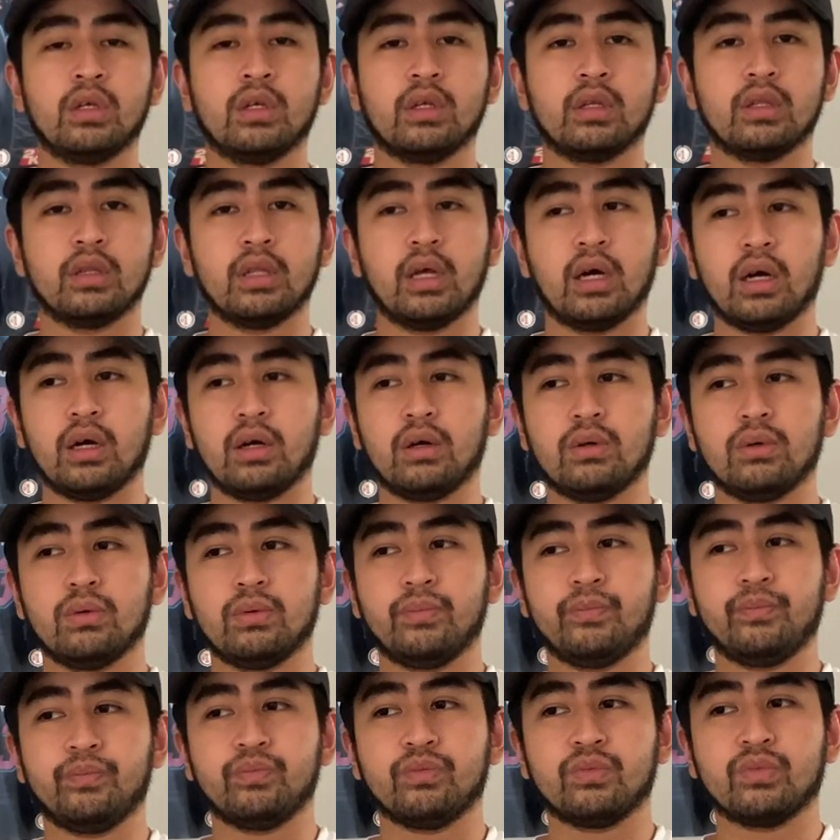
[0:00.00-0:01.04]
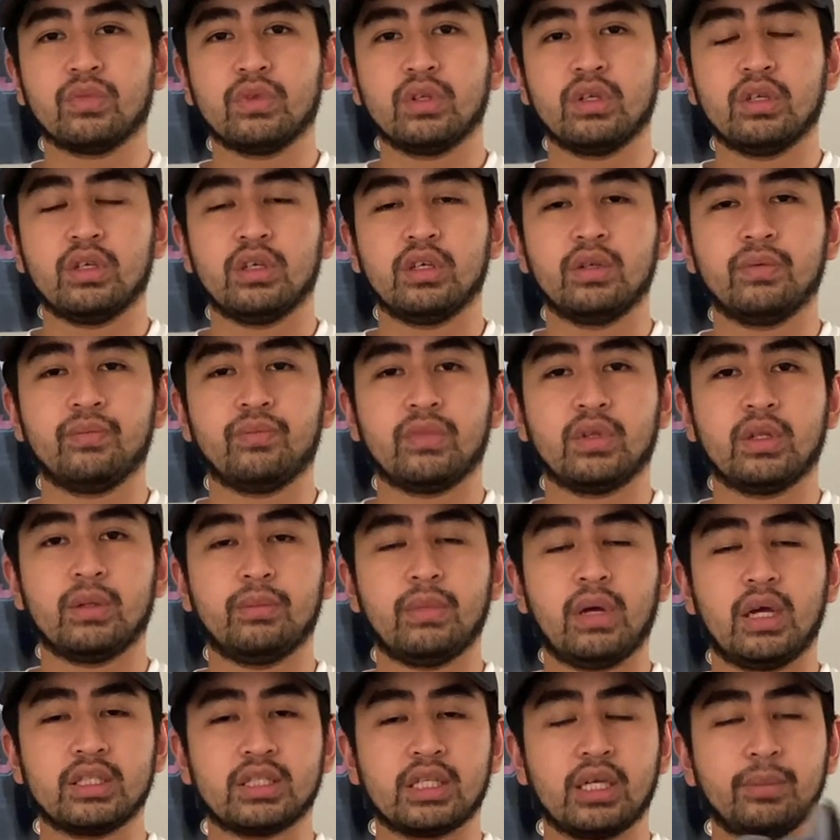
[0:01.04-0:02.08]
Now
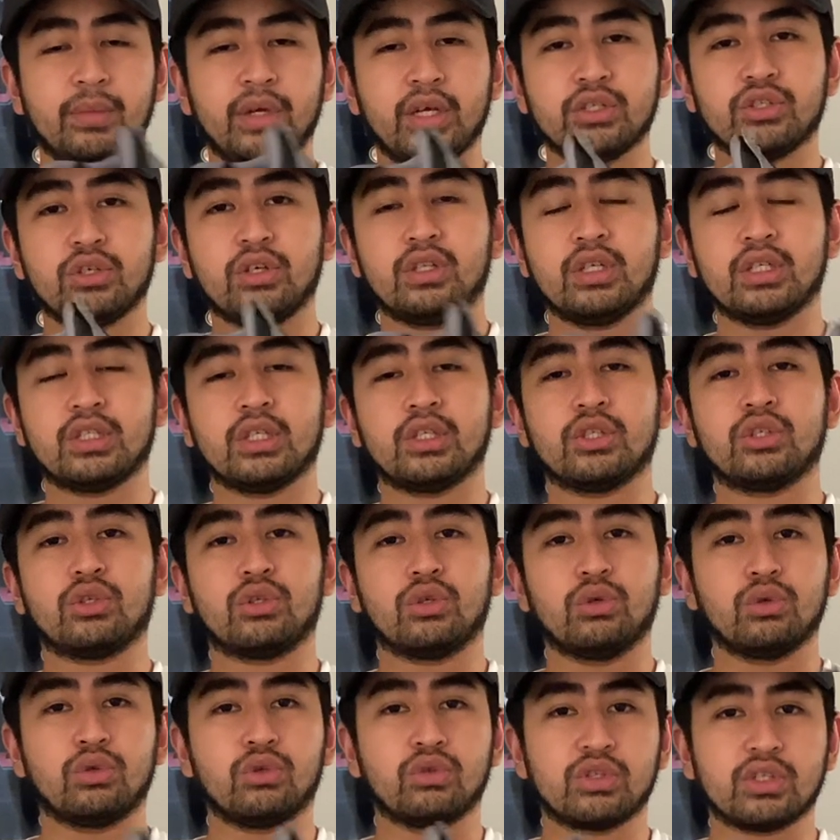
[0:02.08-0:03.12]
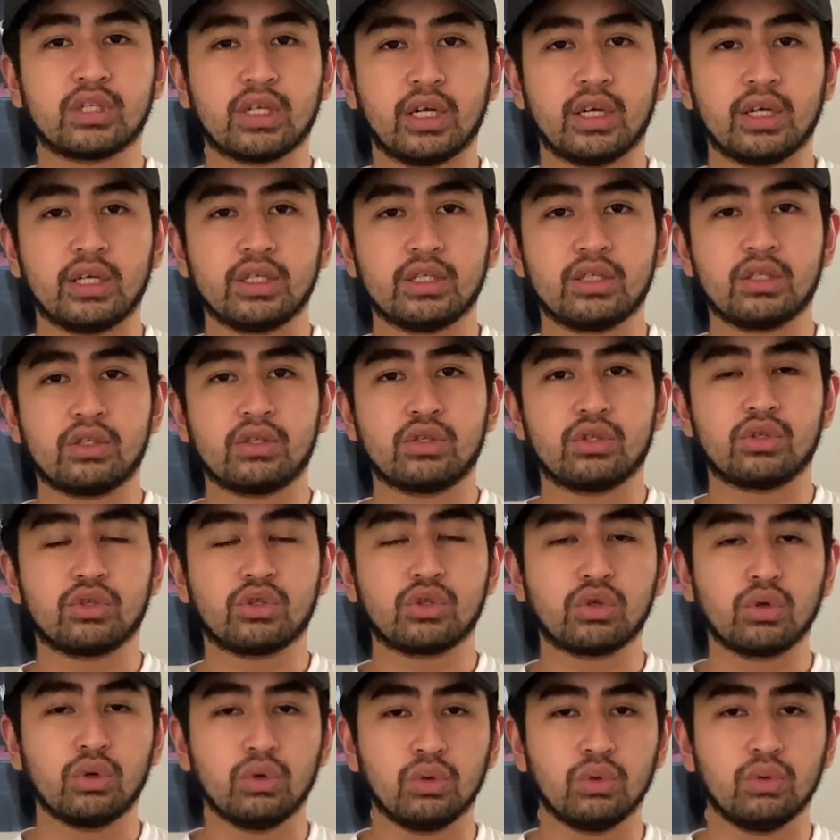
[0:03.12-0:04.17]
as I mentioned, this is true to size,
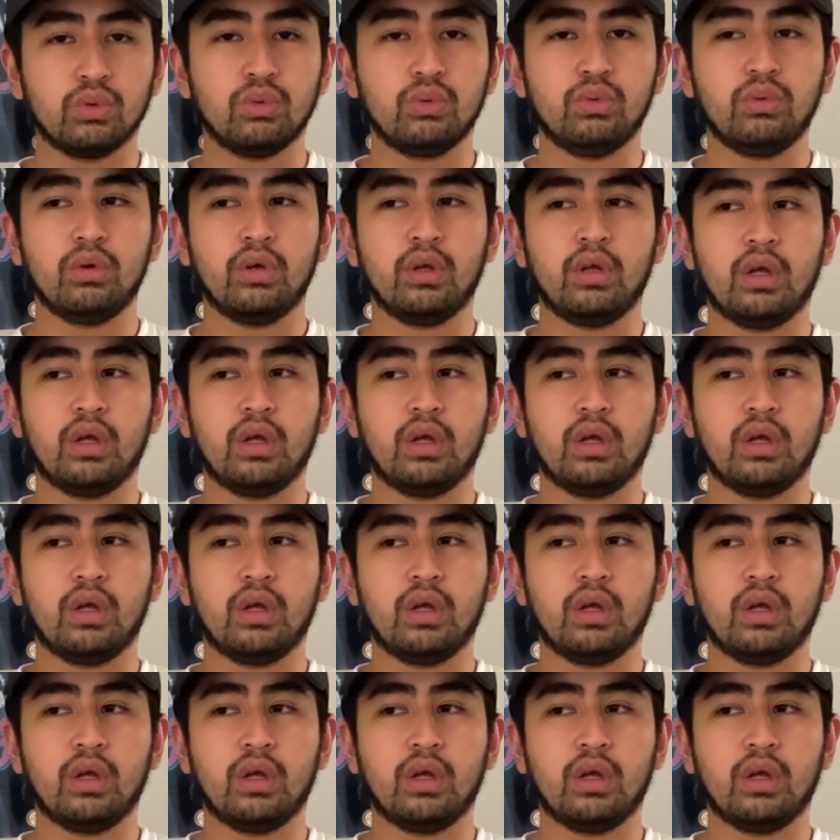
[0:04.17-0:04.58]
so